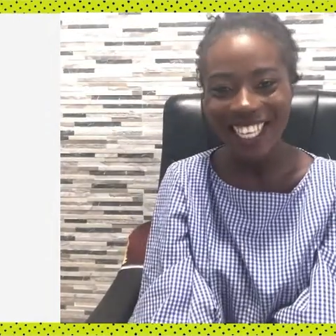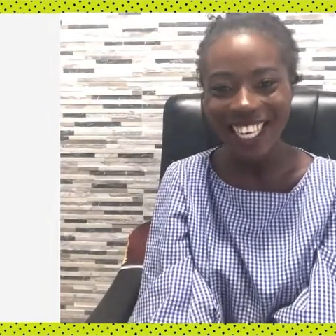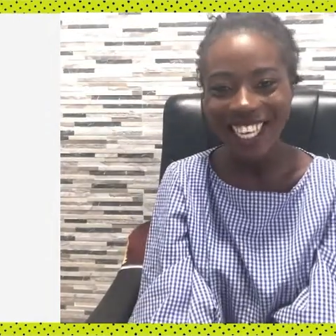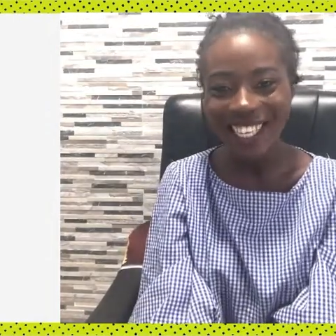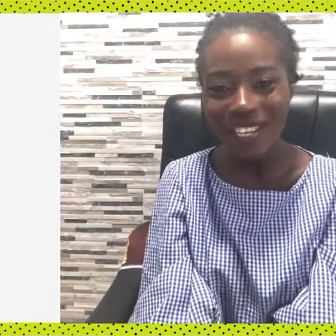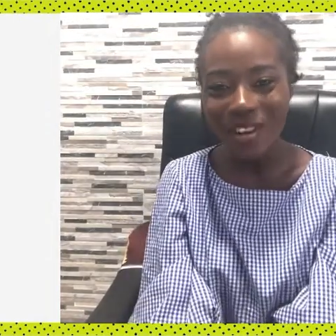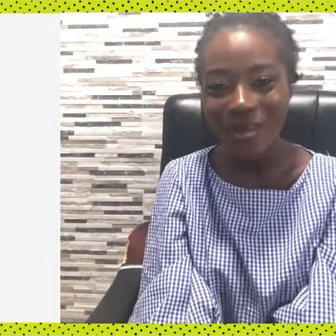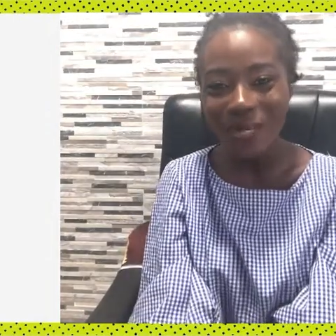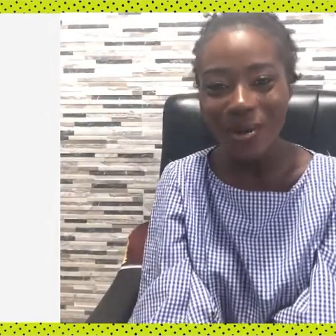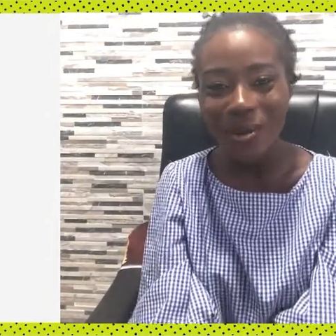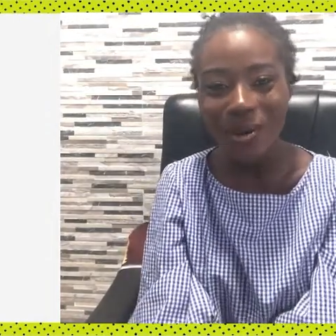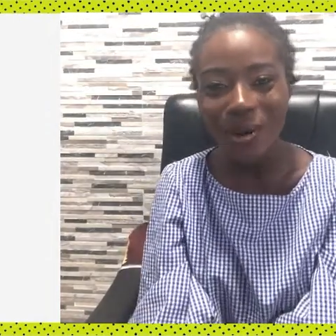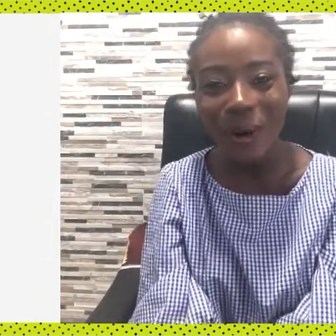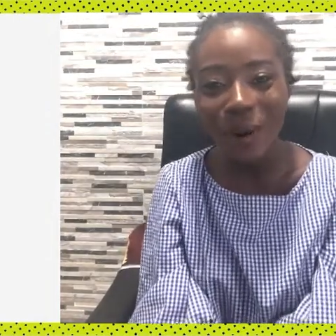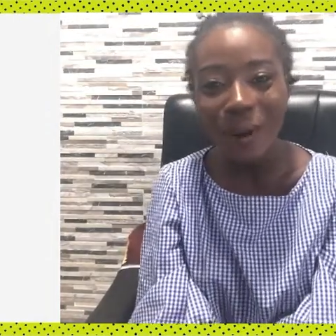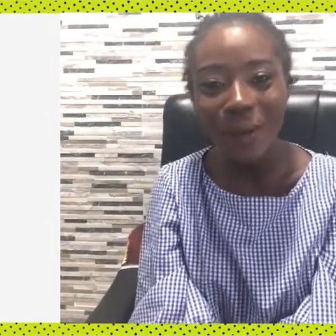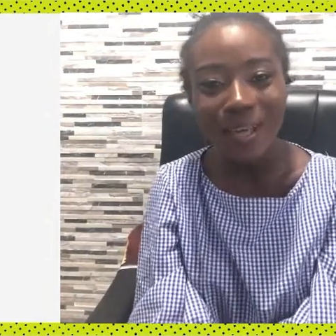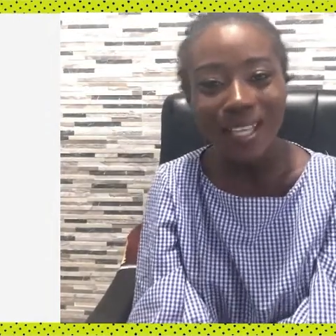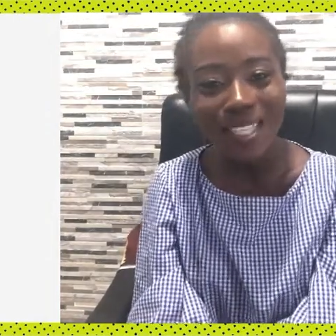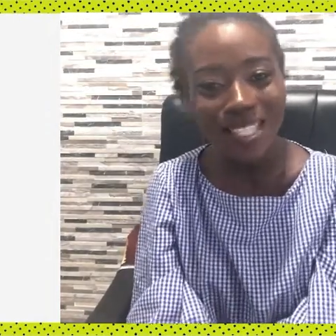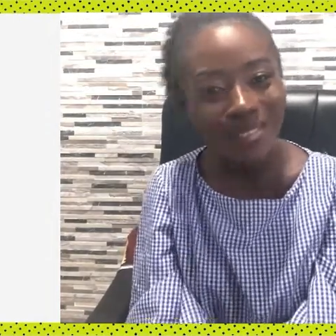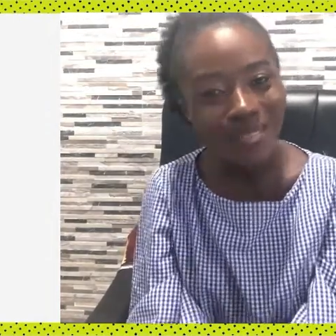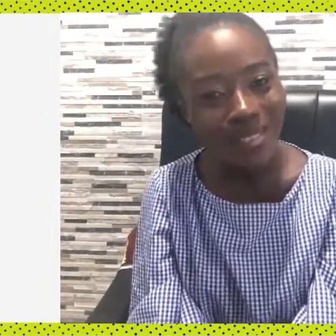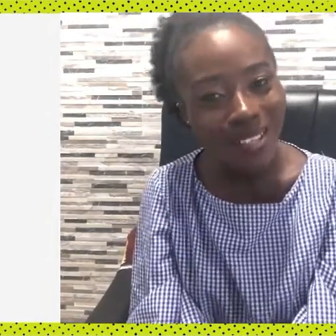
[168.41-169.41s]
Drop your
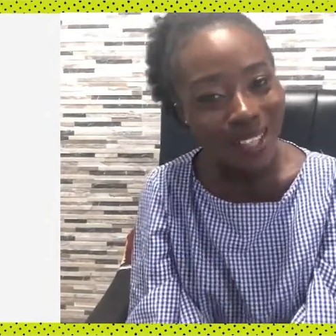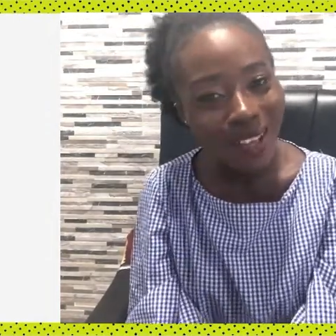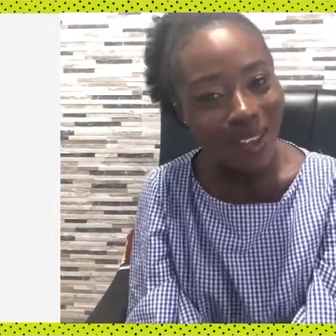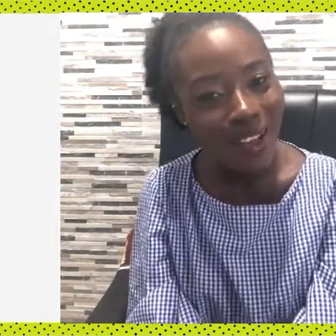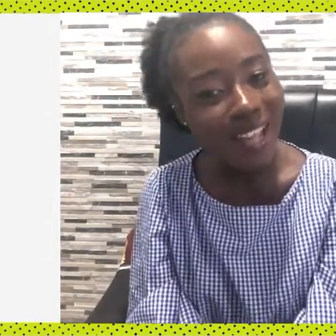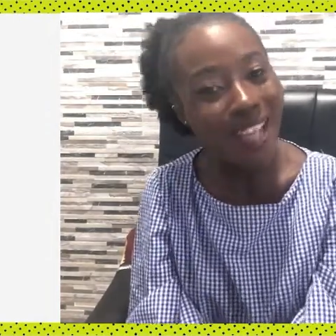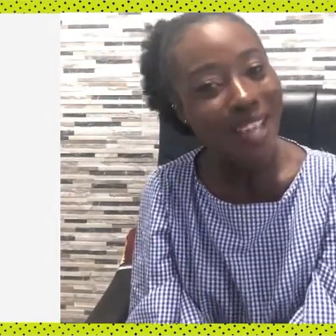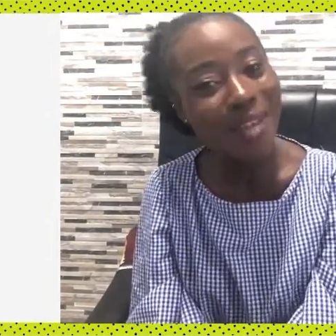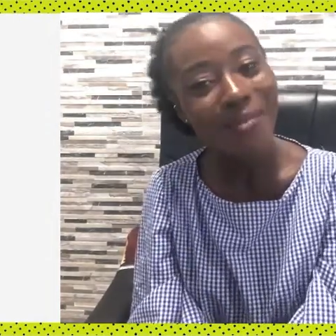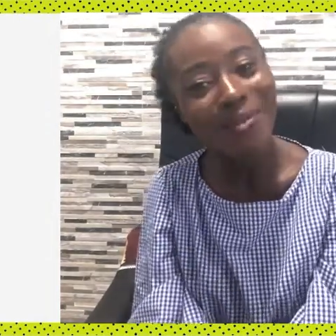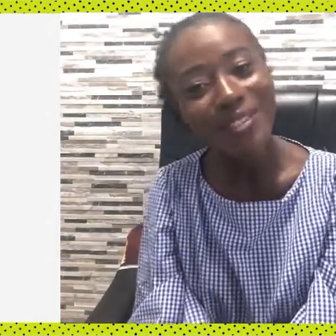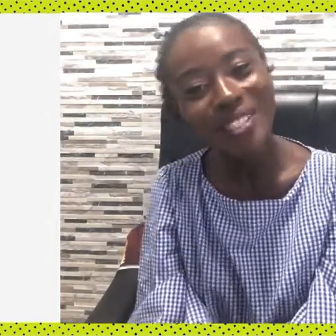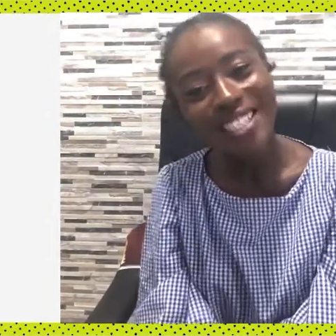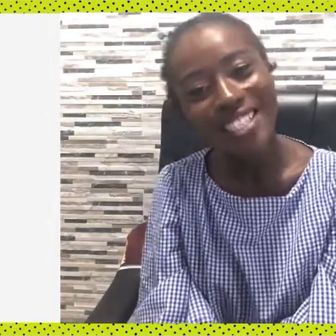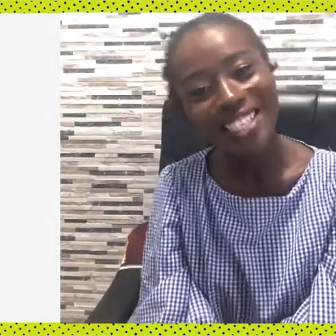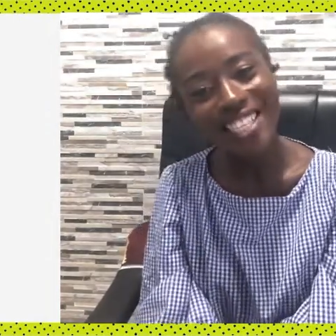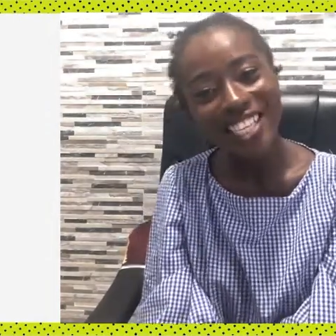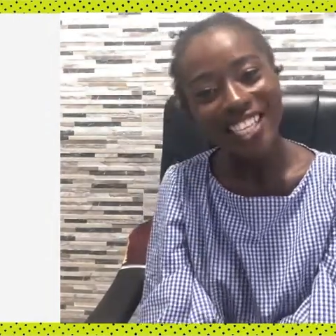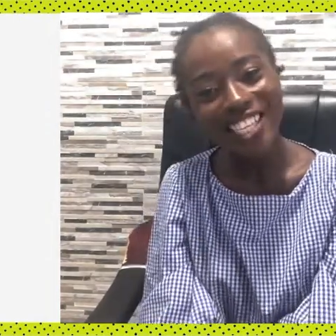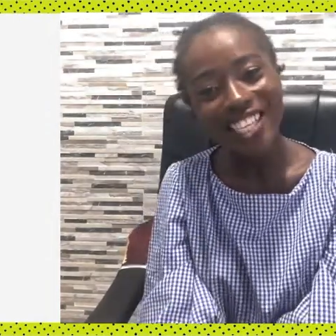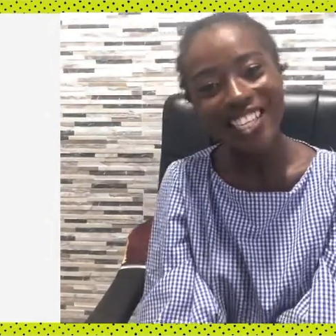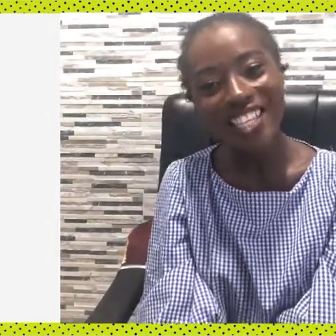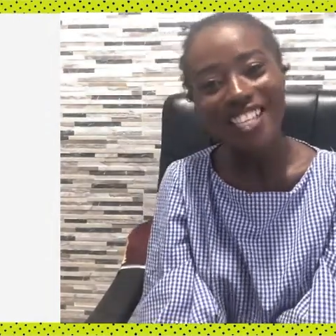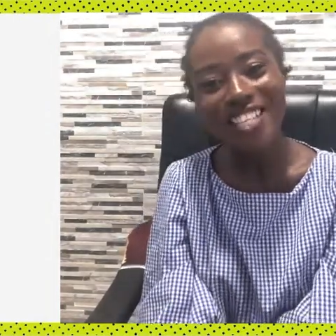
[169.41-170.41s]
comments below. I am TV
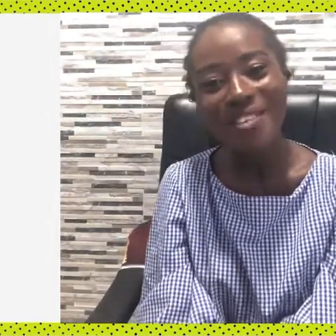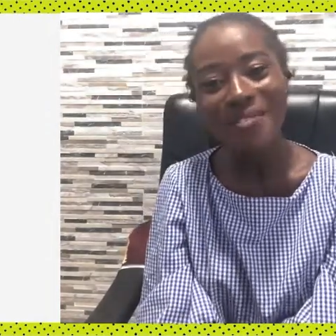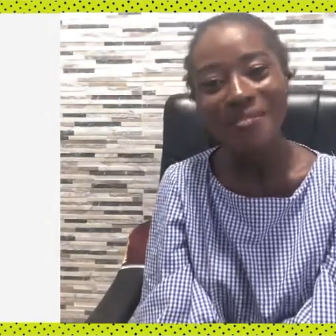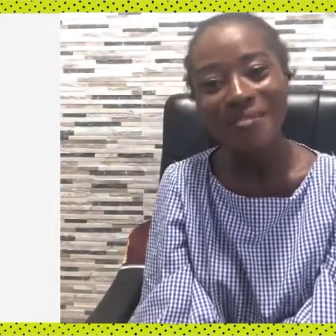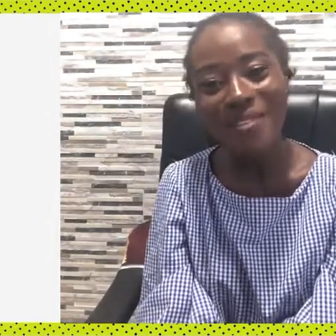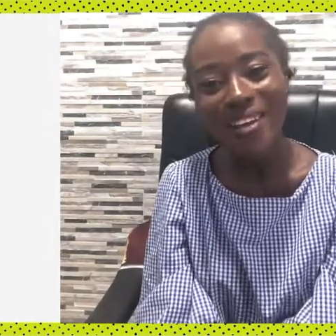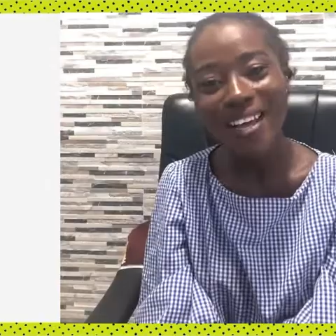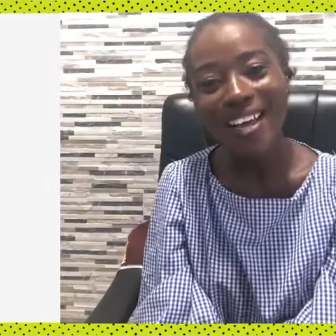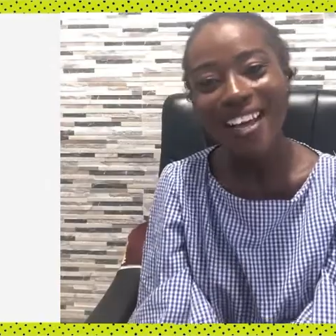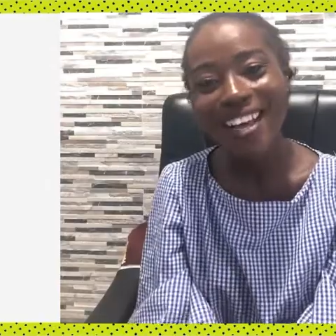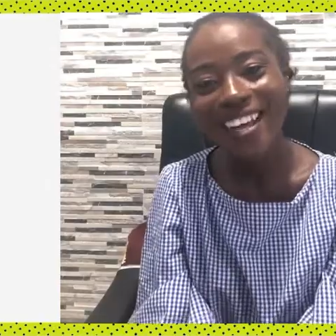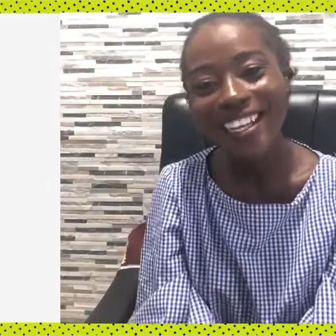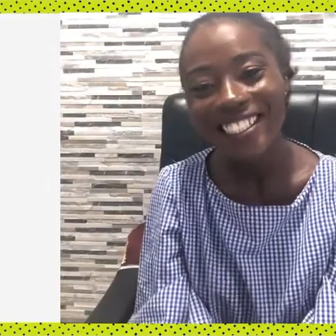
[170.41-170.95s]
Kenifa,